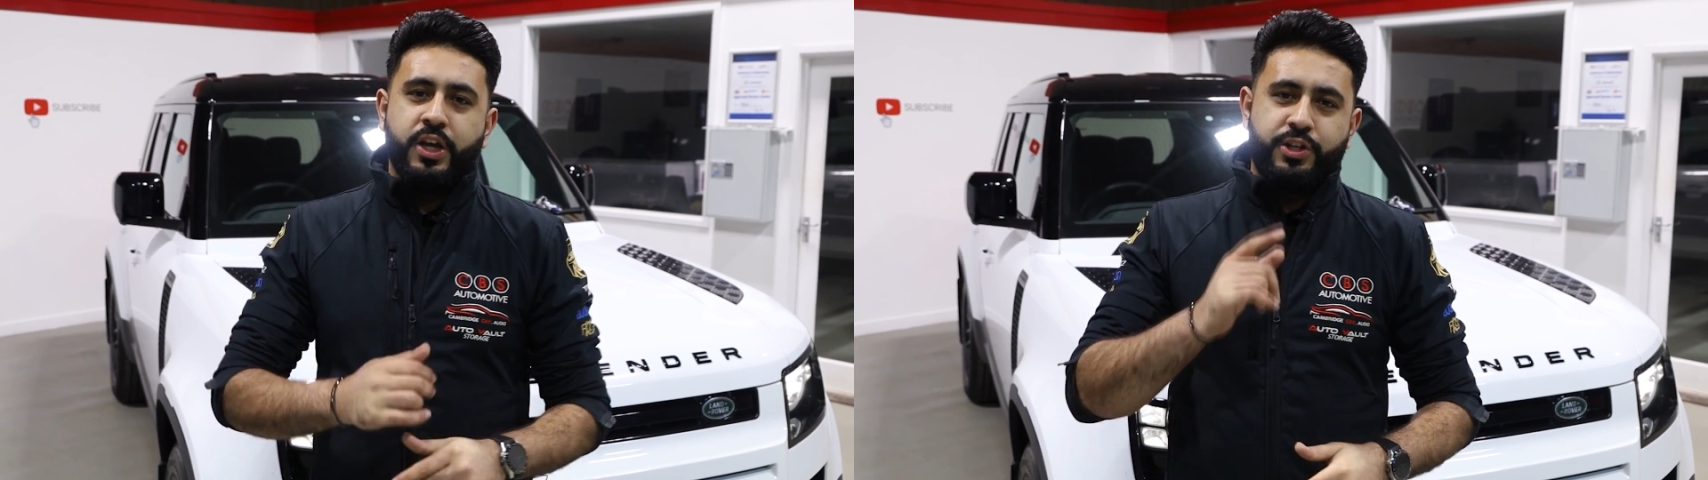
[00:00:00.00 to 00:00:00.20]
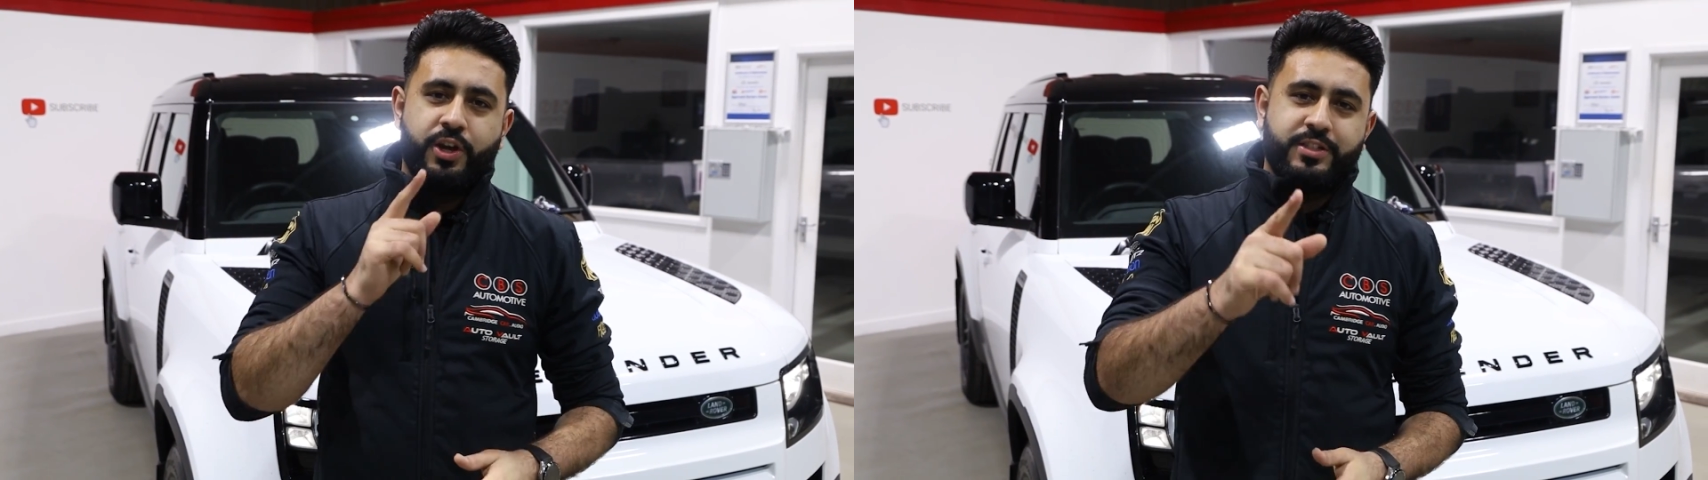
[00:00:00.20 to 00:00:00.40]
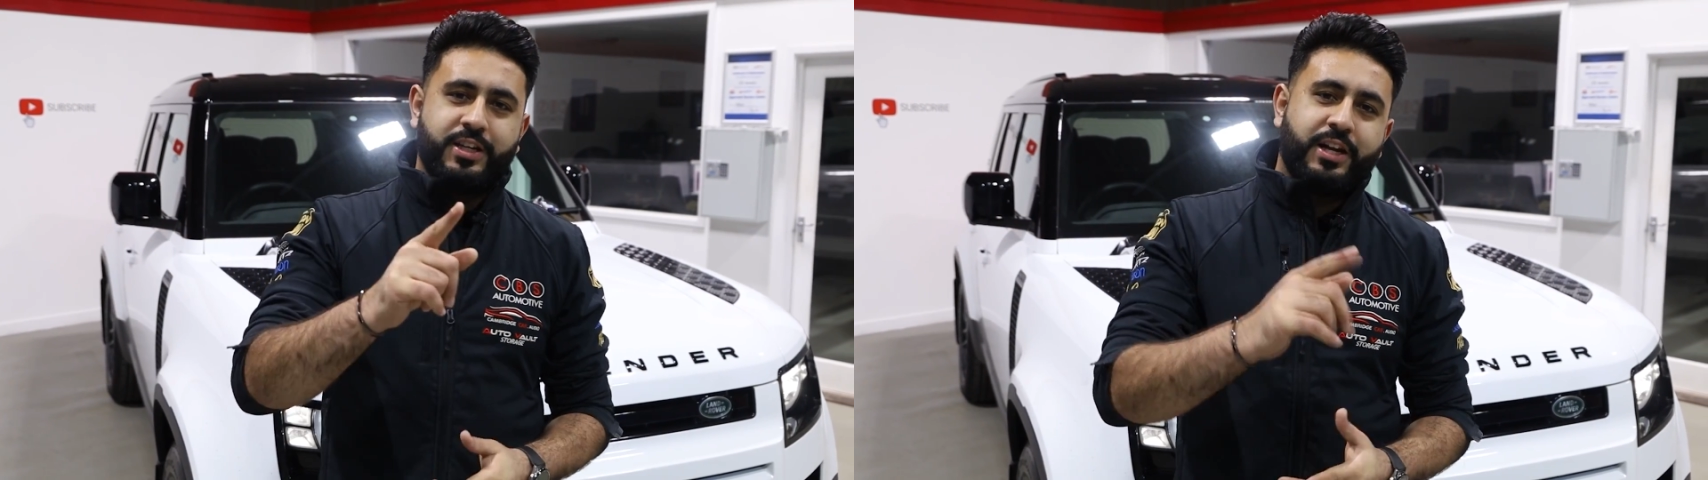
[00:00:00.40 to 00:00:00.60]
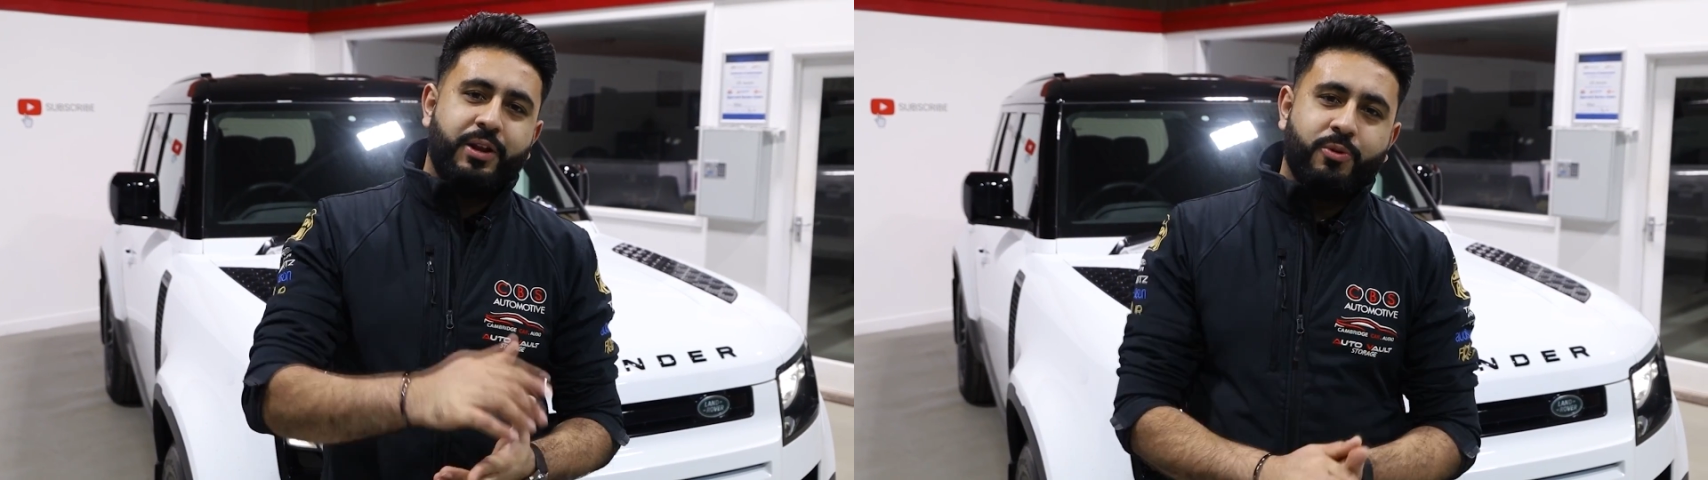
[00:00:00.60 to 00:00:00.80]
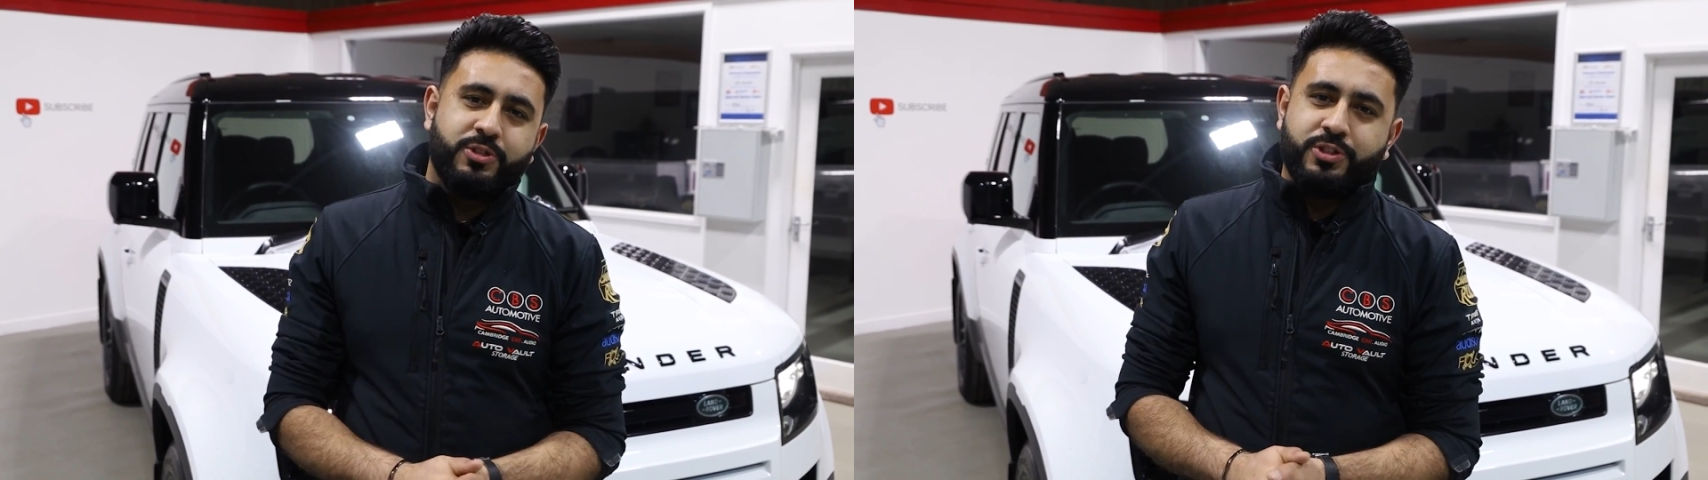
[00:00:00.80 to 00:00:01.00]
you know
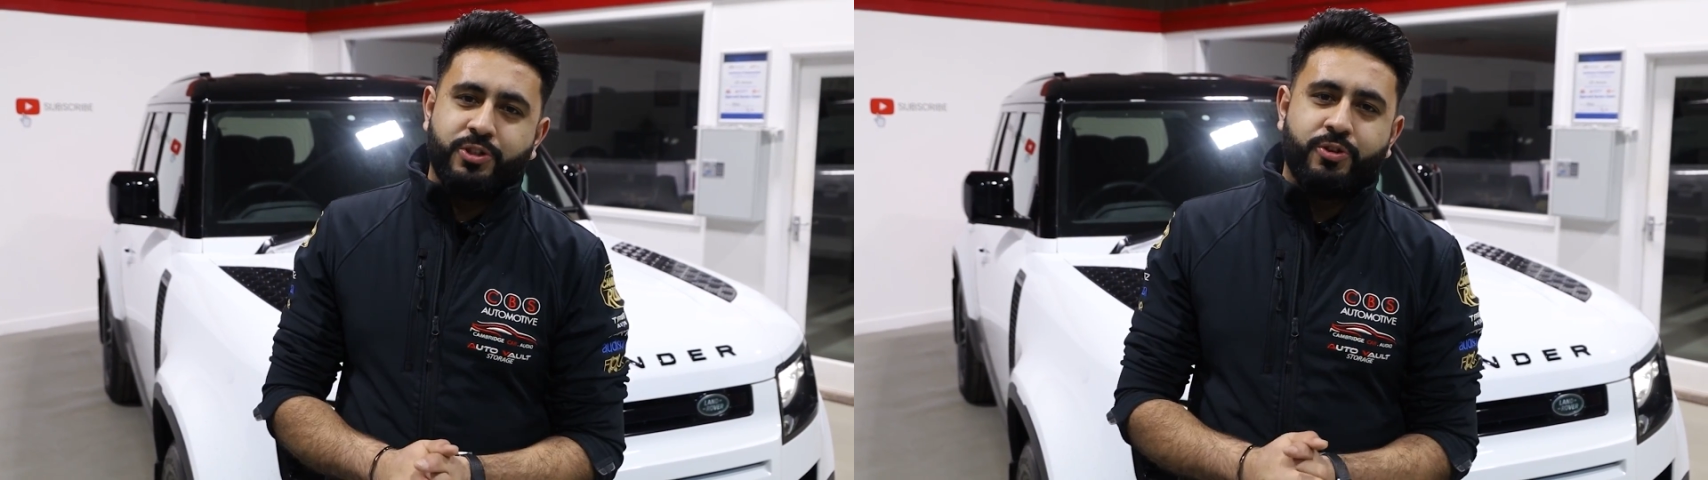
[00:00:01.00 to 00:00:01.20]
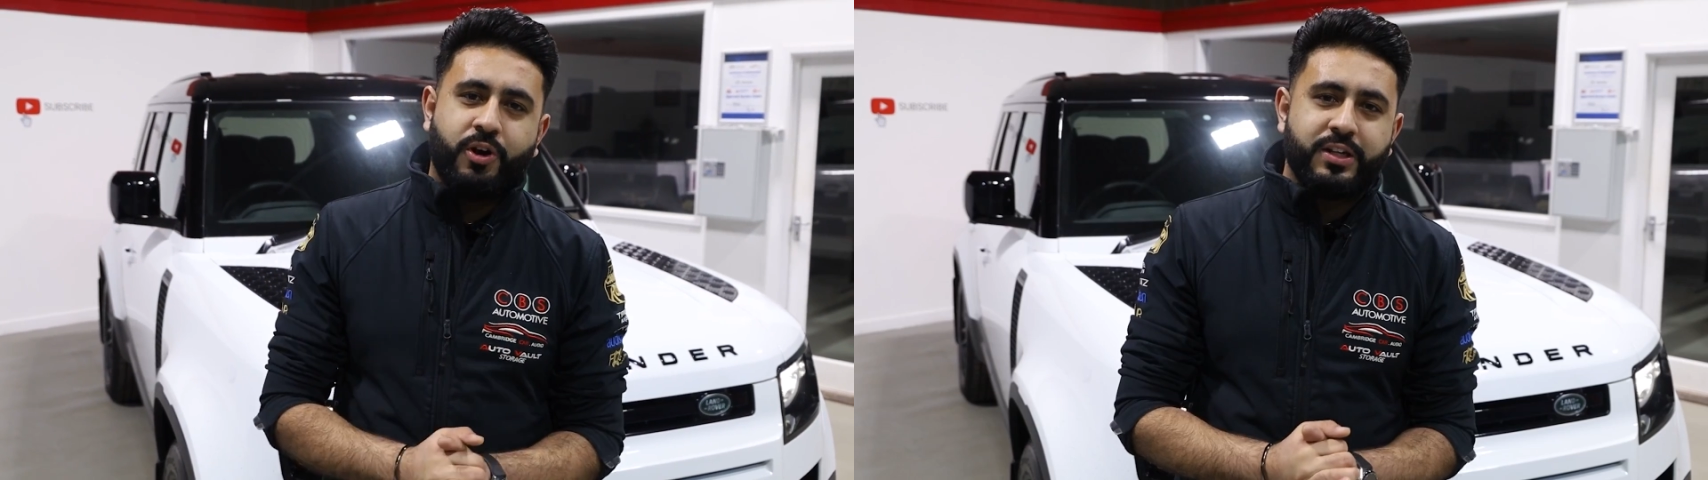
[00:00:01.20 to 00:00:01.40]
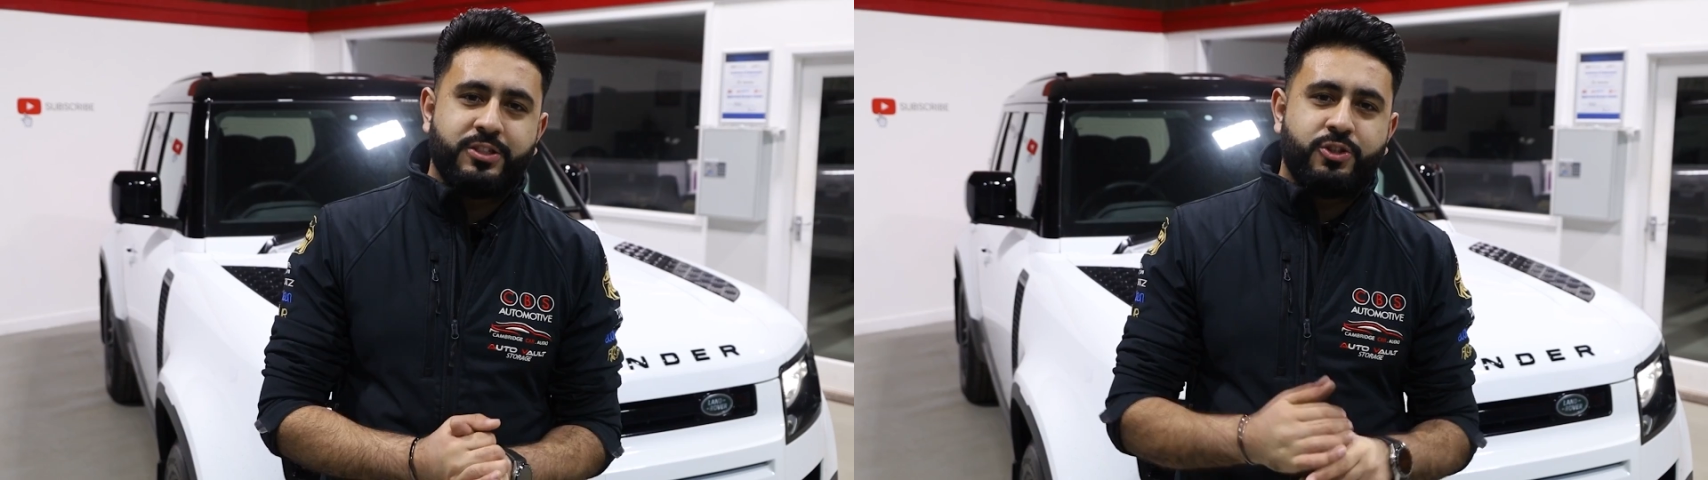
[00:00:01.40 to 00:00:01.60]
exactly what to do, guys.